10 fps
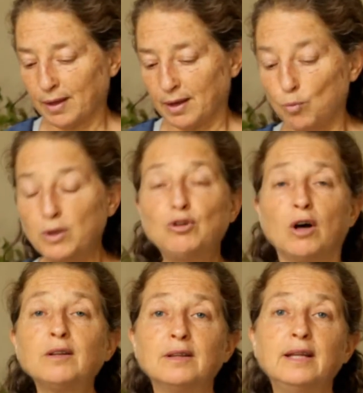We
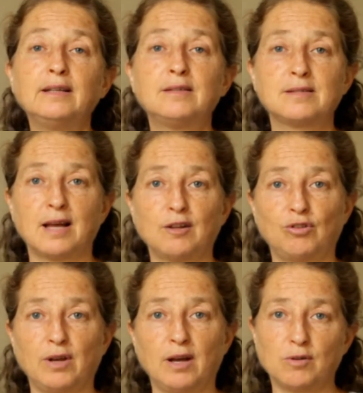don't need
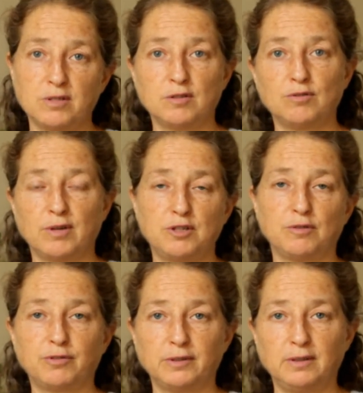such a concentration
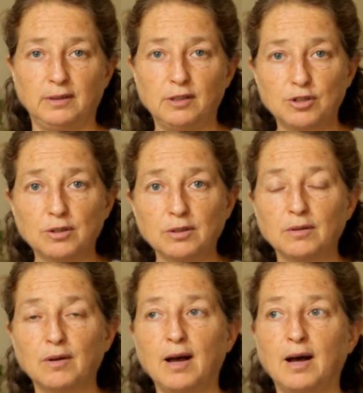for the tincture.
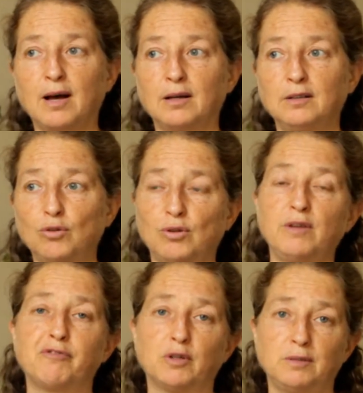Usually
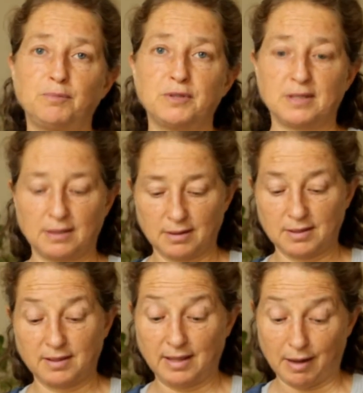40%
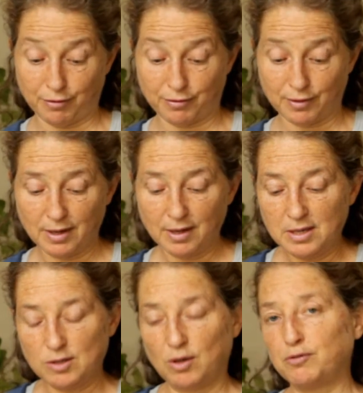is enough.
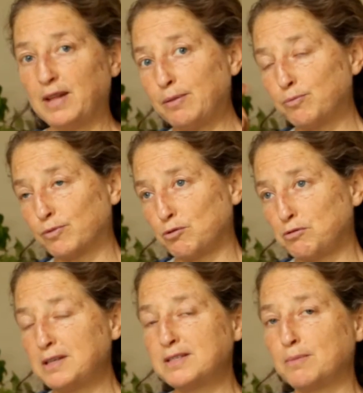So if that
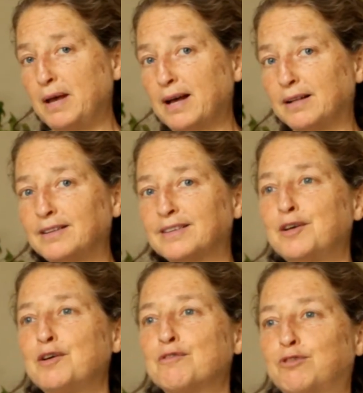rings a bell,
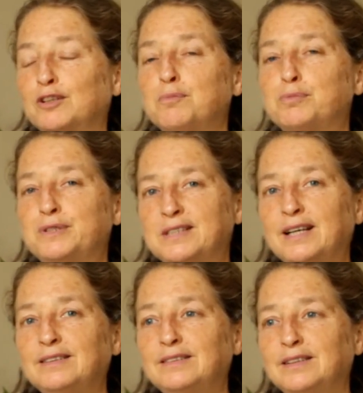
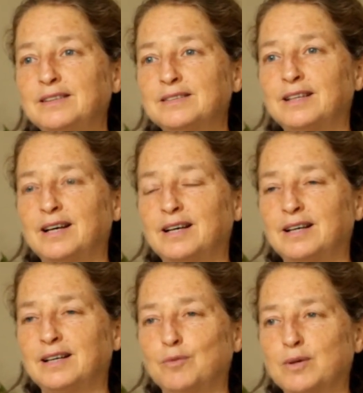40% is
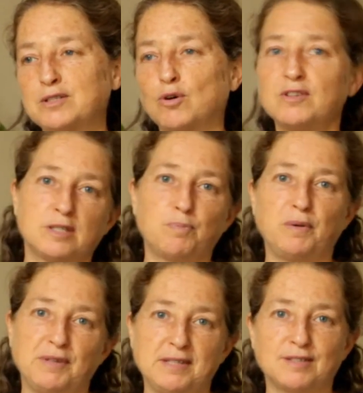what's called
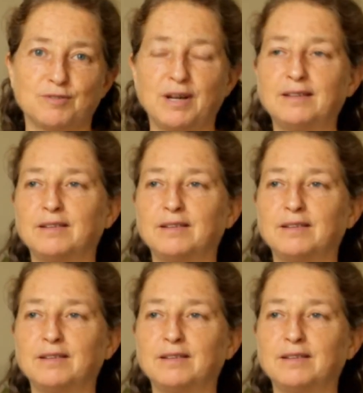spirits, right?